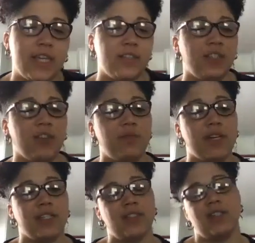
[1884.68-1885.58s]
you so
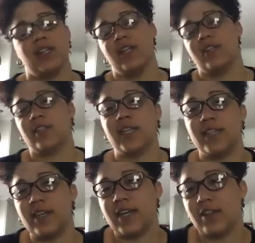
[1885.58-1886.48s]
much.
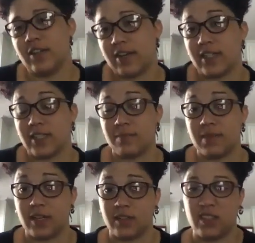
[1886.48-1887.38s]
Kalitha, I know you had
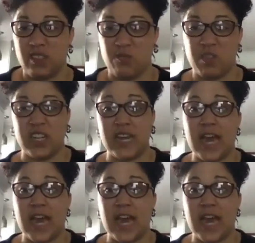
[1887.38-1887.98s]
something else you wanted to add.